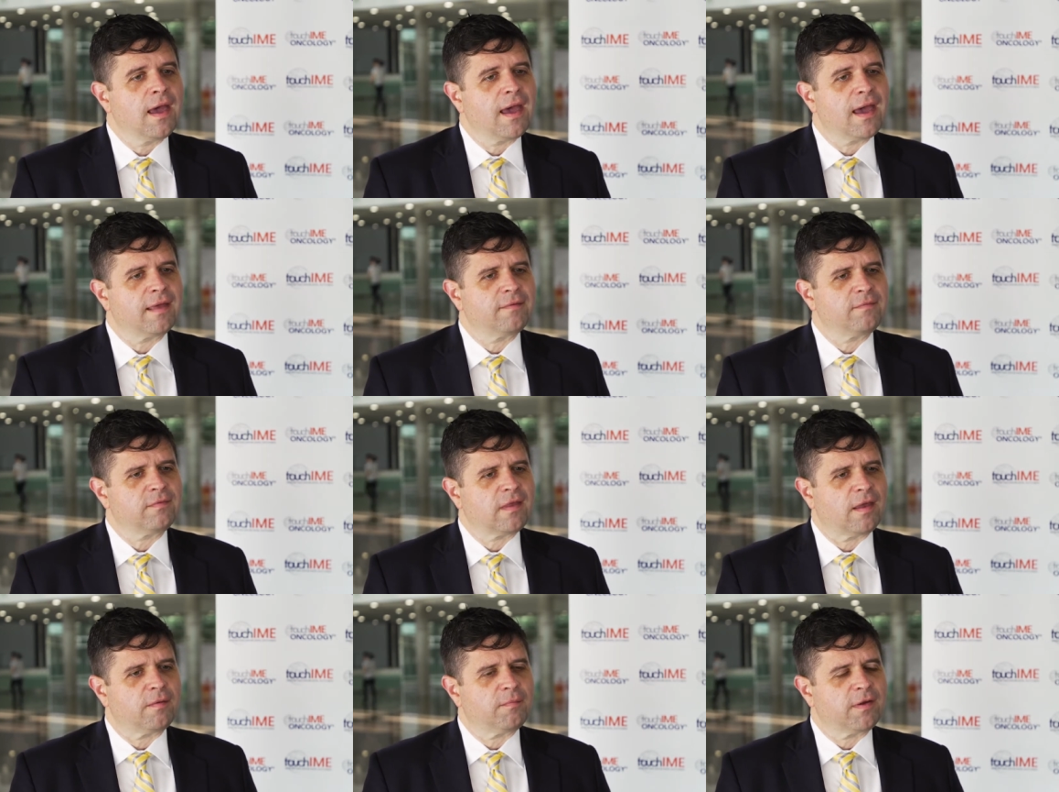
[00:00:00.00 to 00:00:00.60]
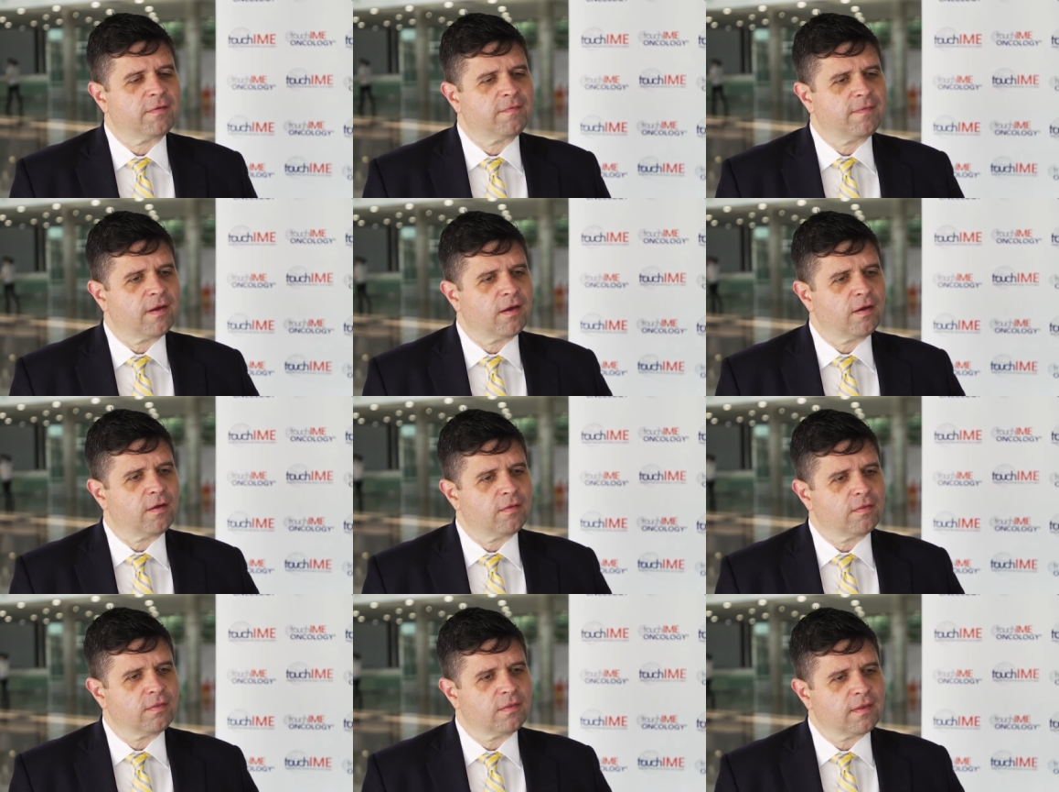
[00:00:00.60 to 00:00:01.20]
And that we
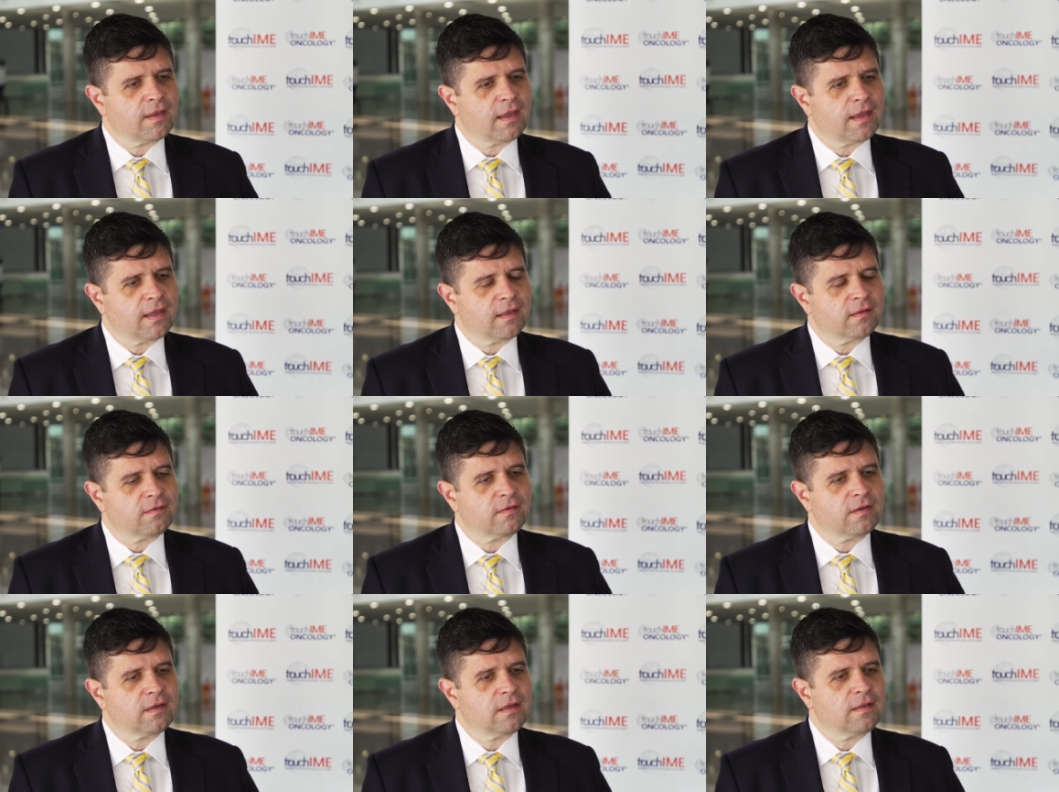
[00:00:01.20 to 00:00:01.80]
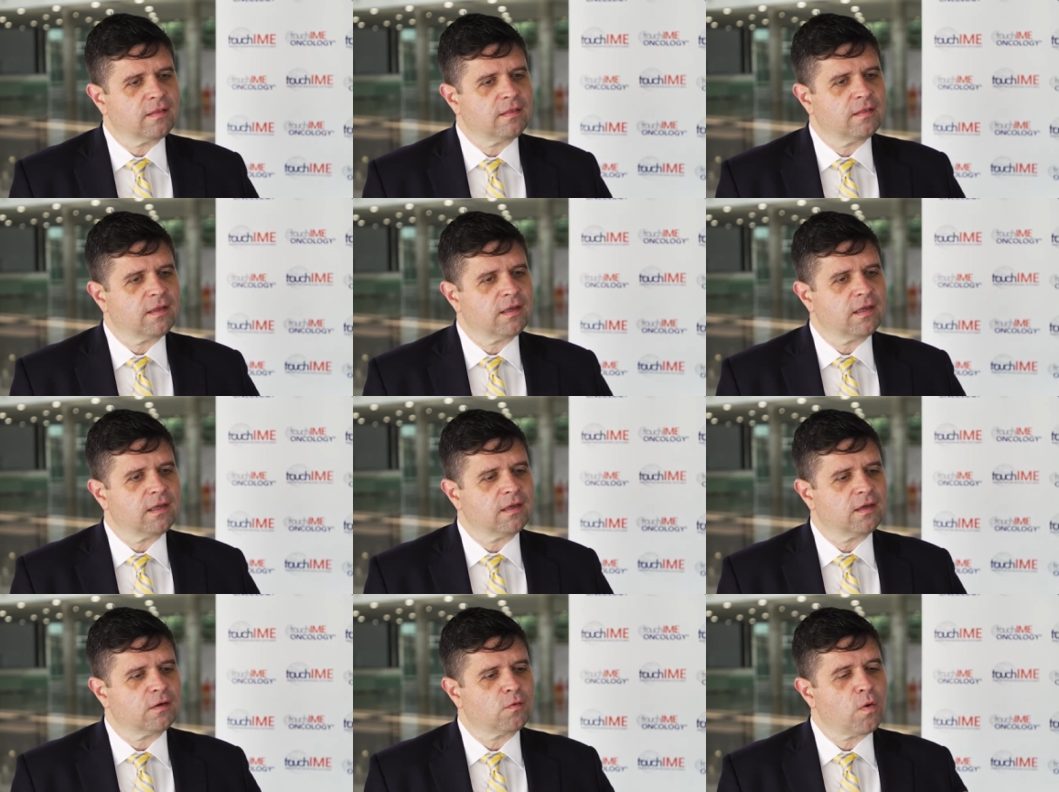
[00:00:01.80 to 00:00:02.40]
found that in
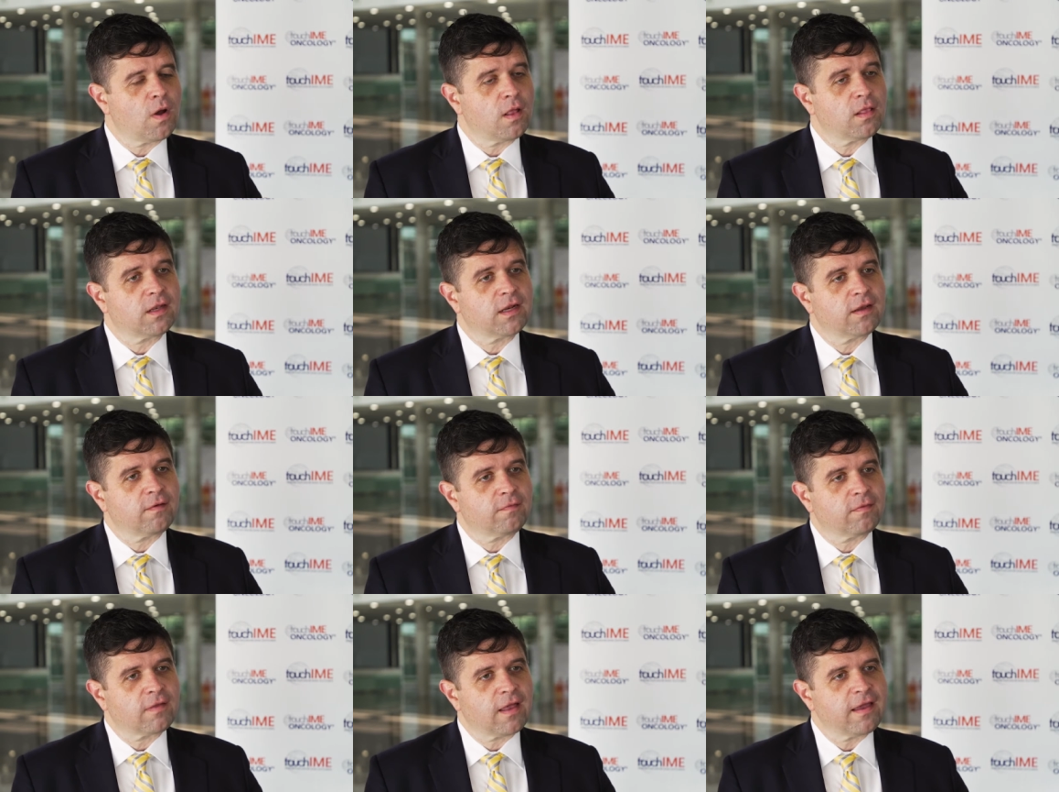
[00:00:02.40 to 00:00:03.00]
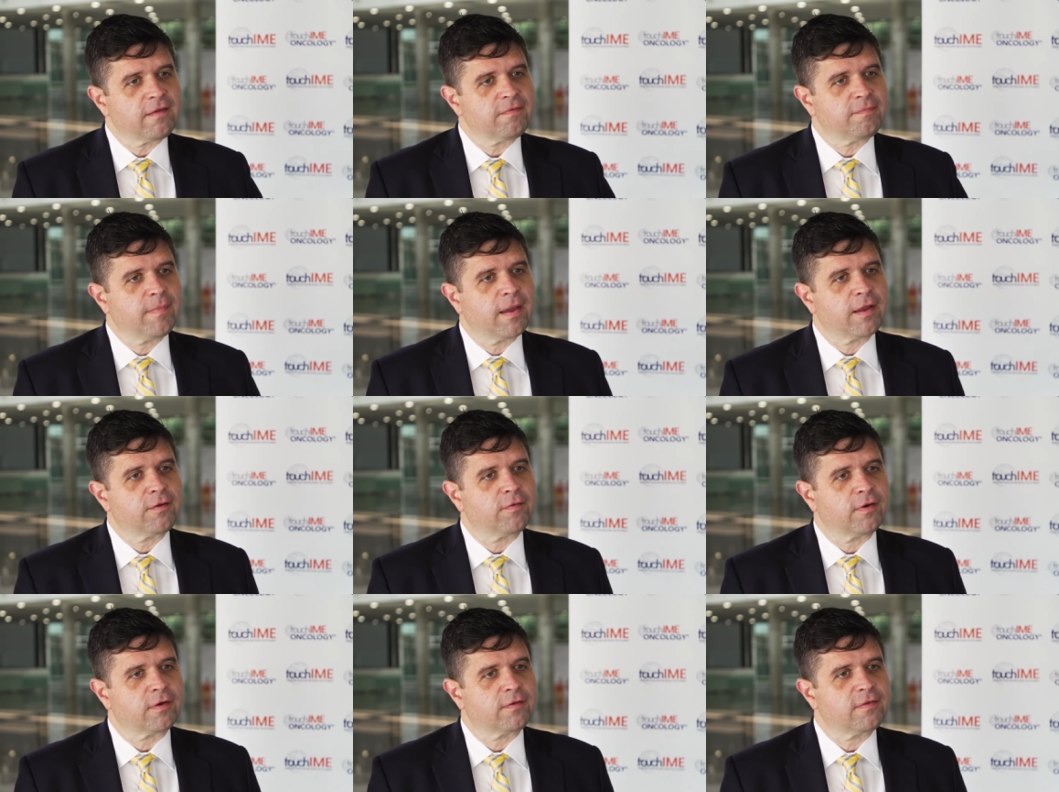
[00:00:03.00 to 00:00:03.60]
the quality of life
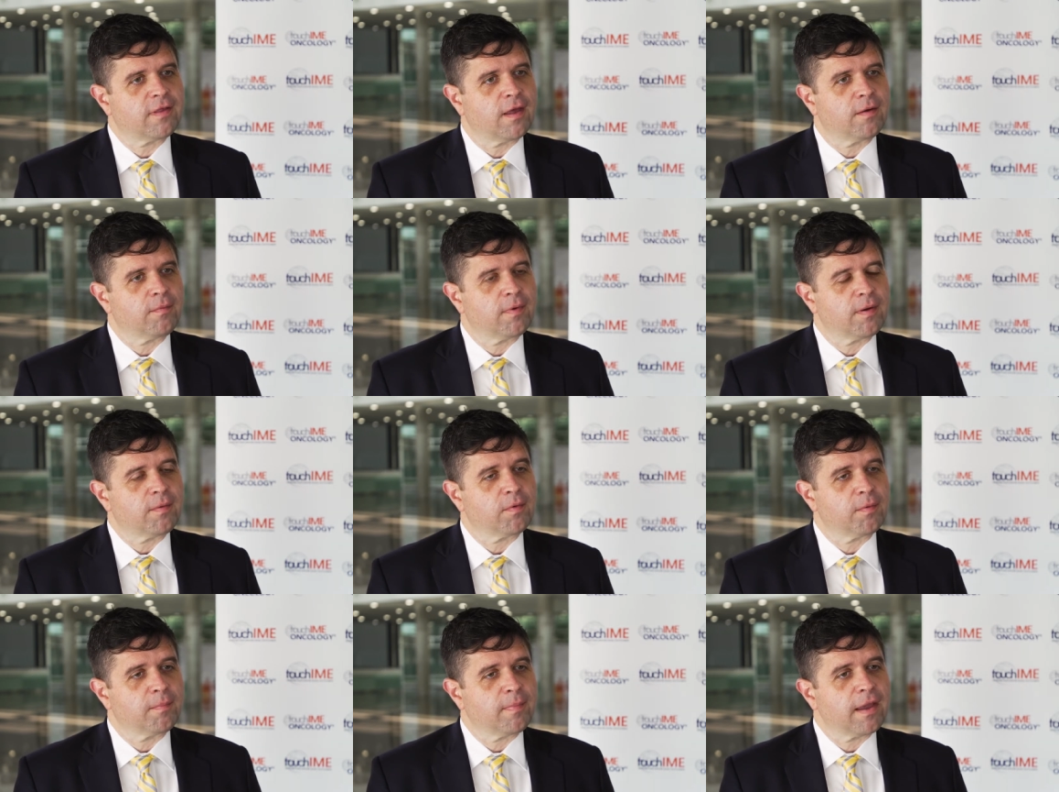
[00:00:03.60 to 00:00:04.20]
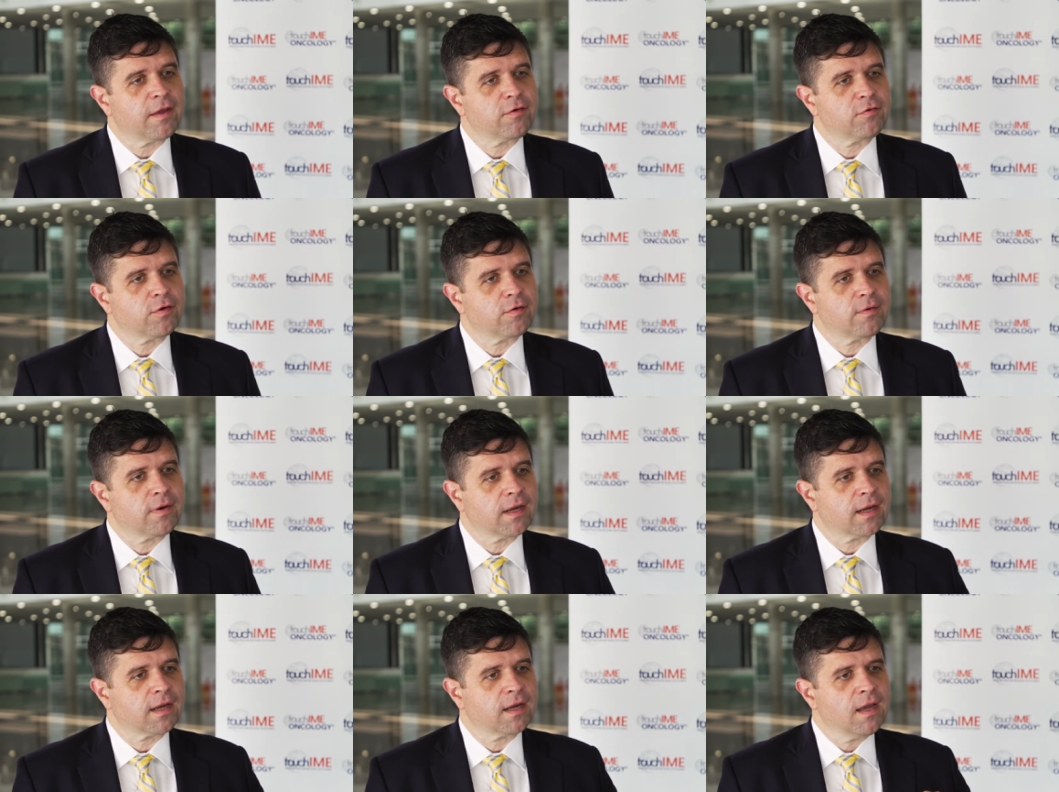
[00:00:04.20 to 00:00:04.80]
metrics that we were
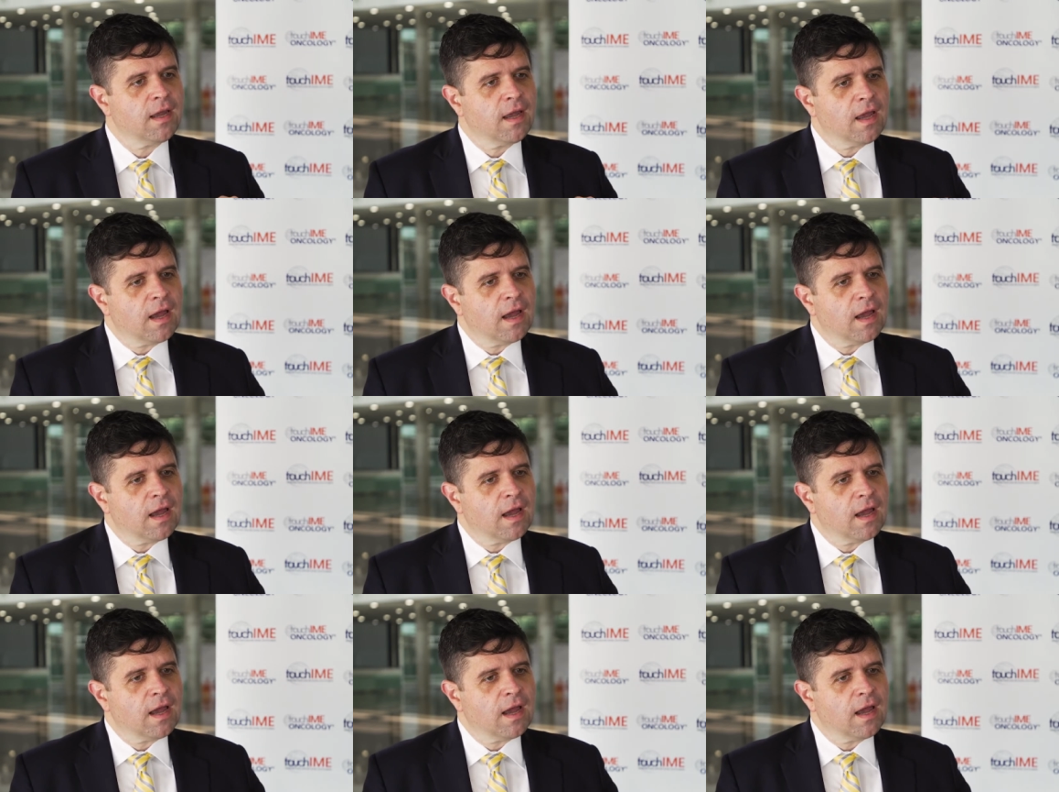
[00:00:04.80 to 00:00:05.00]
measuring,